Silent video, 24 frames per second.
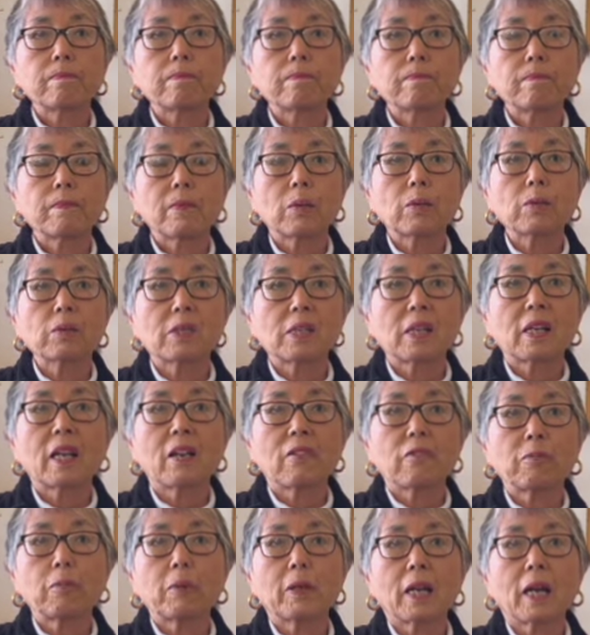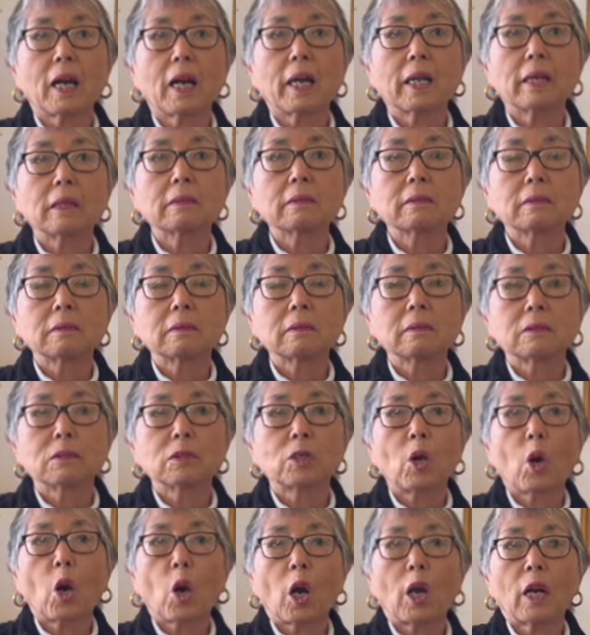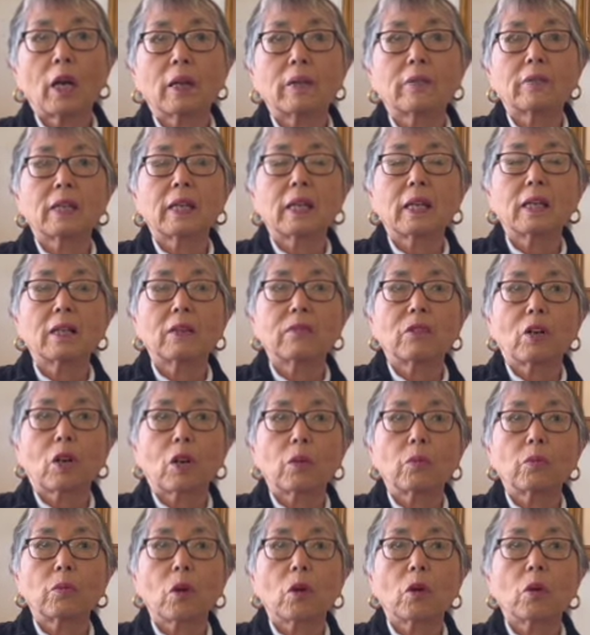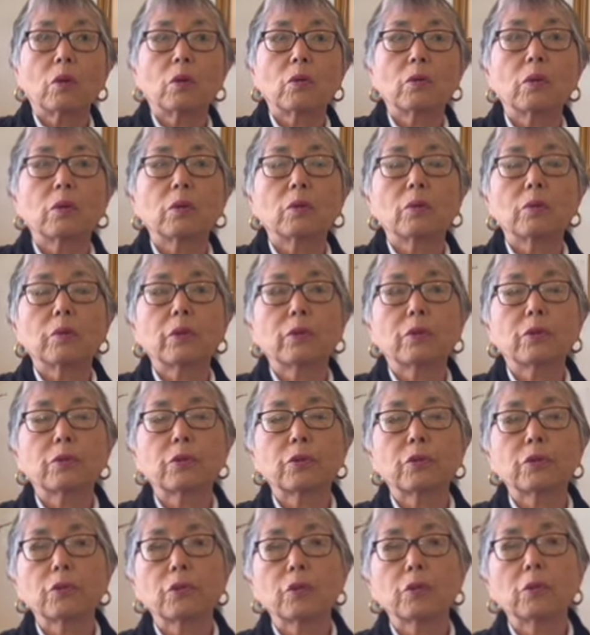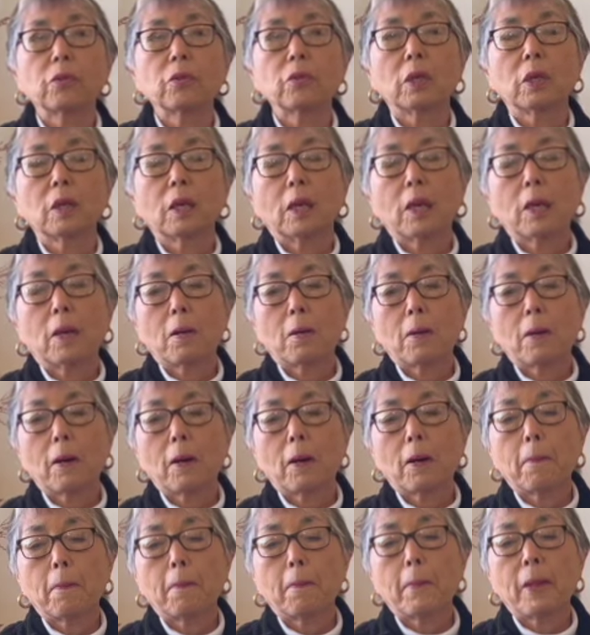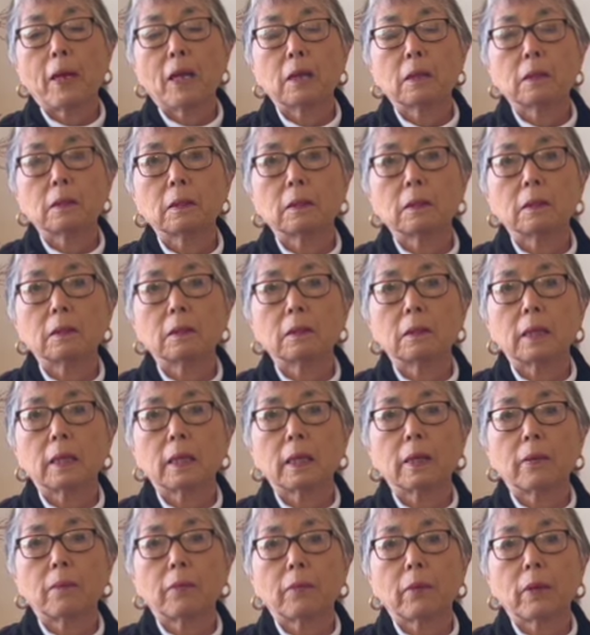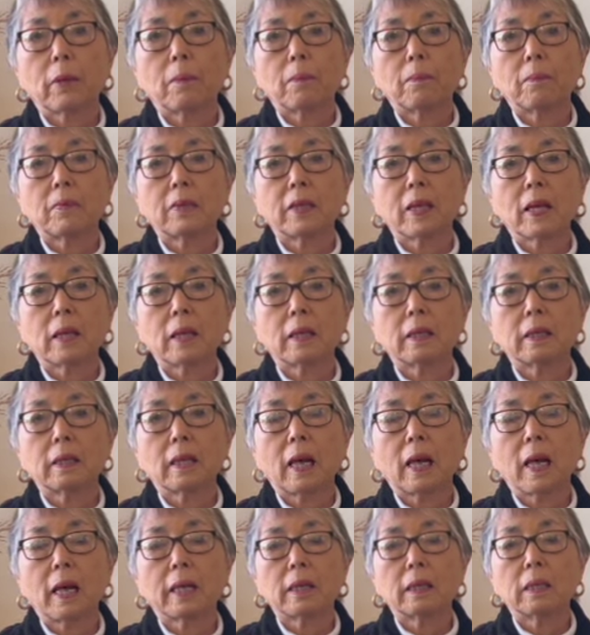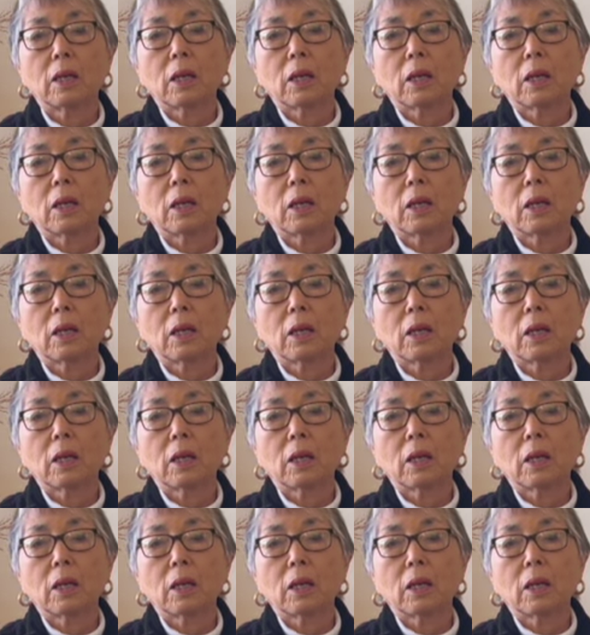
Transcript: there was an FBI car at the end of our road. There's two men in them day and night